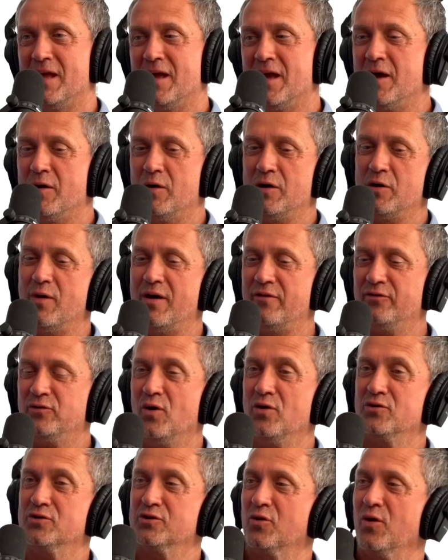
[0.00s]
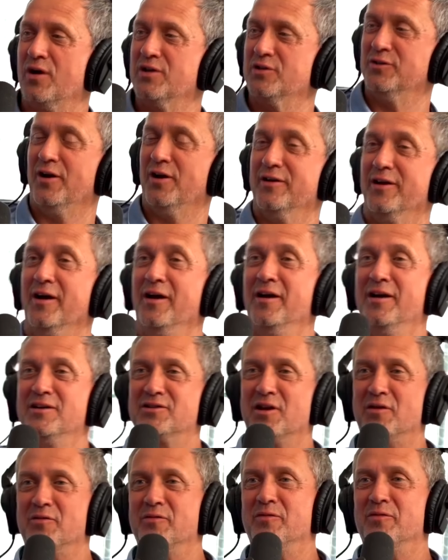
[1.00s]
But you have to ask the question, don't you?
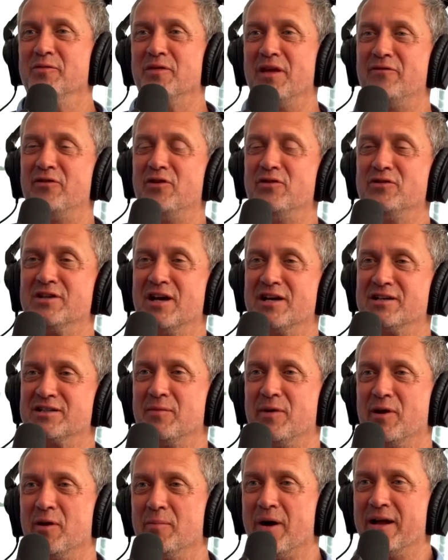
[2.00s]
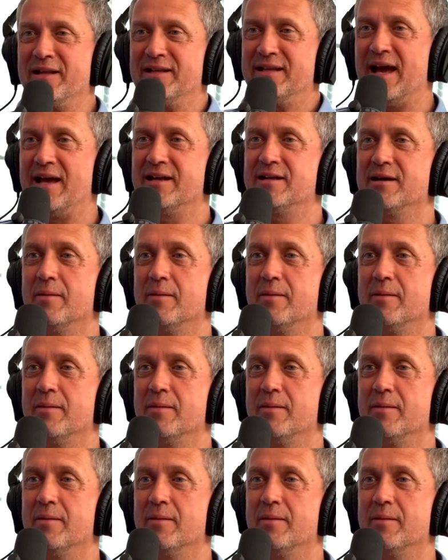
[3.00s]
So if you take someone like my dad,